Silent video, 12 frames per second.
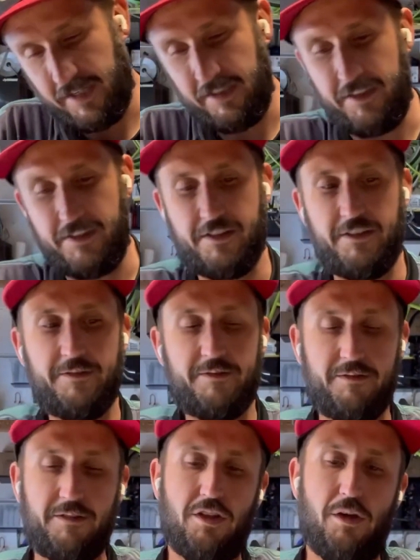least.
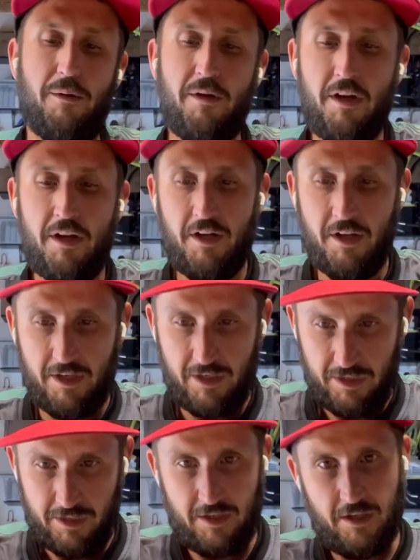So
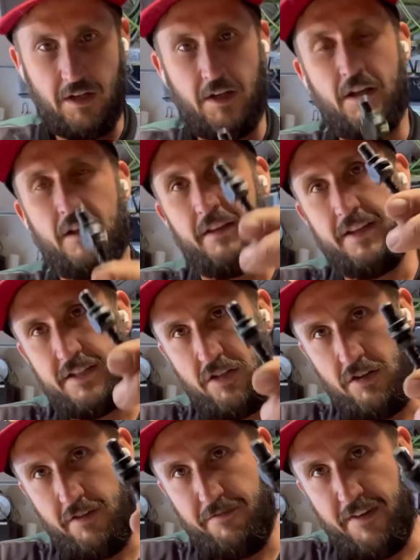these
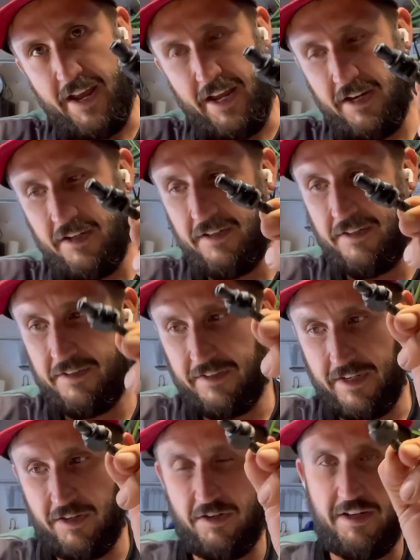are a fan,
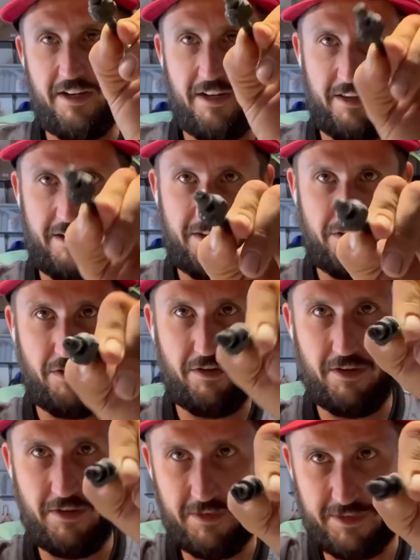
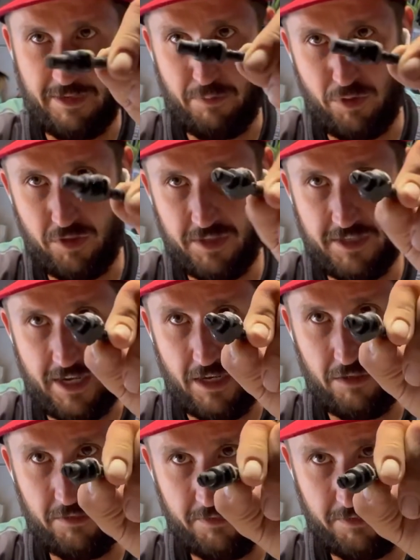another similar
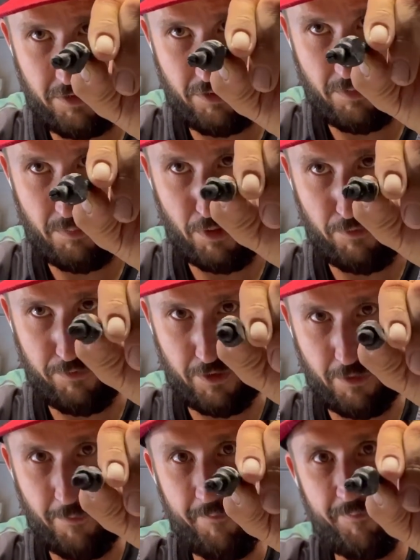style to the
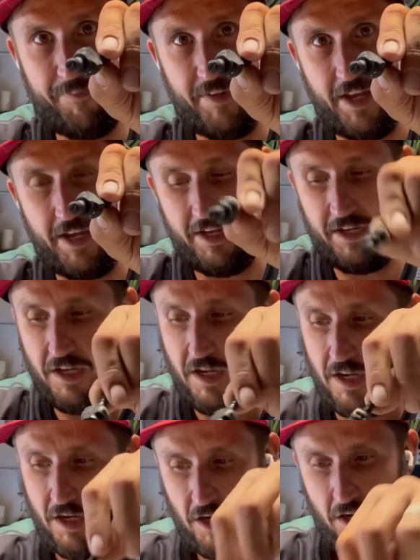Moflo. And
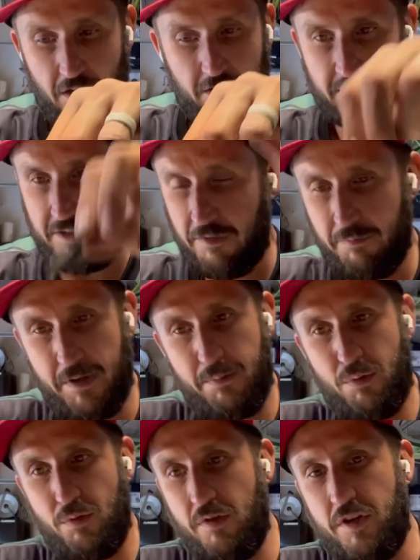some
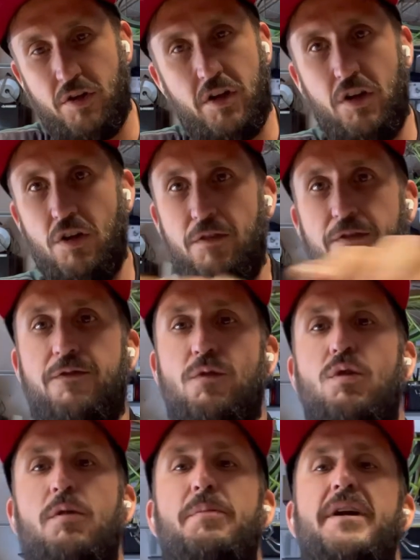people, you can go
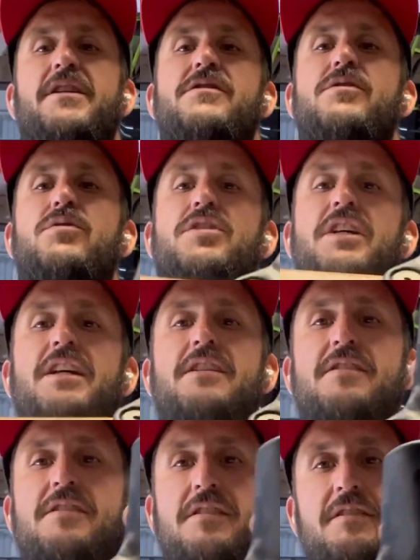4 pencil
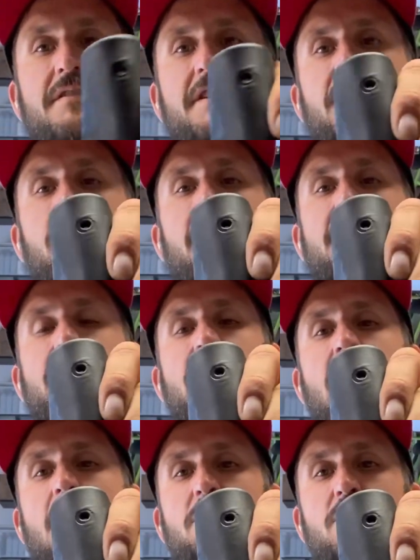jets. That's a
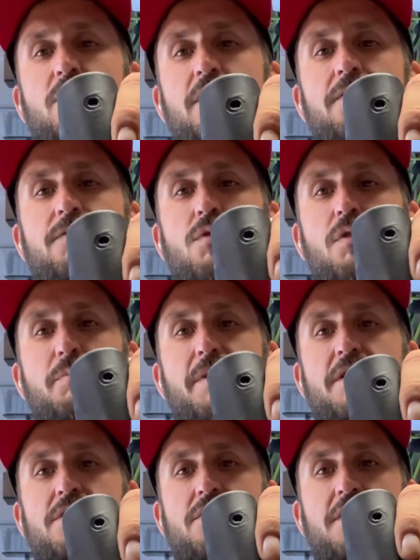common one. 4
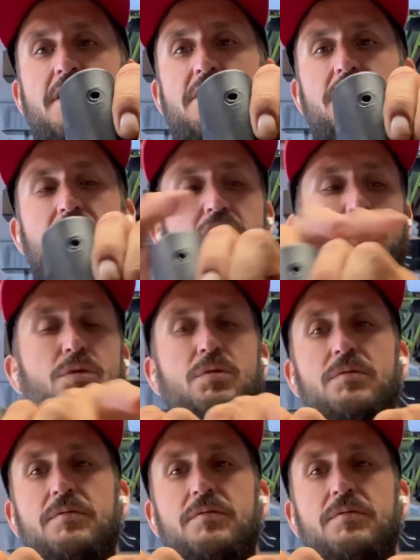pencil jets, 2,